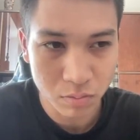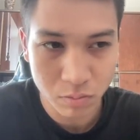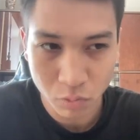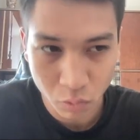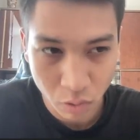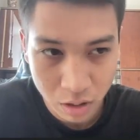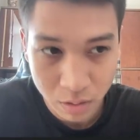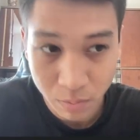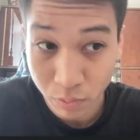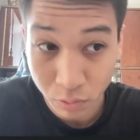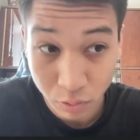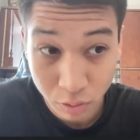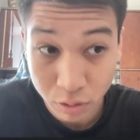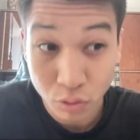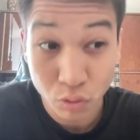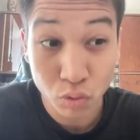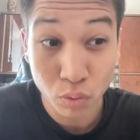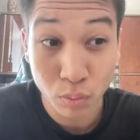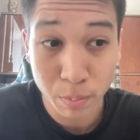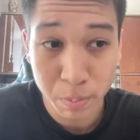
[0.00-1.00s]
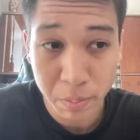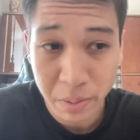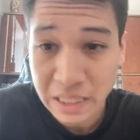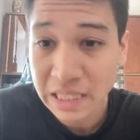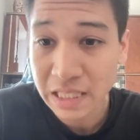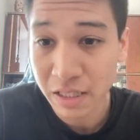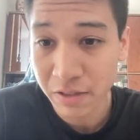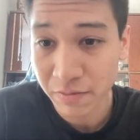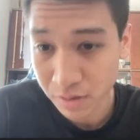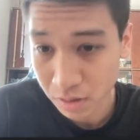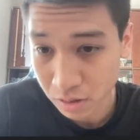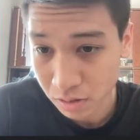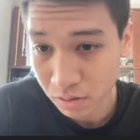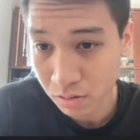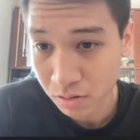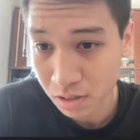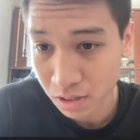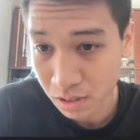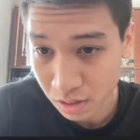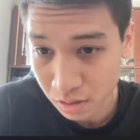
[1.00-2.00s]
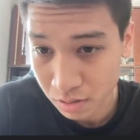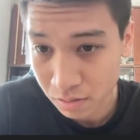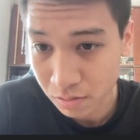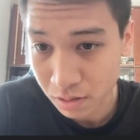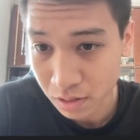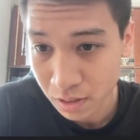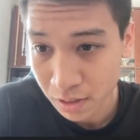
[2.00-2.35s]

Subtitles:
1.2 billion visitors a year.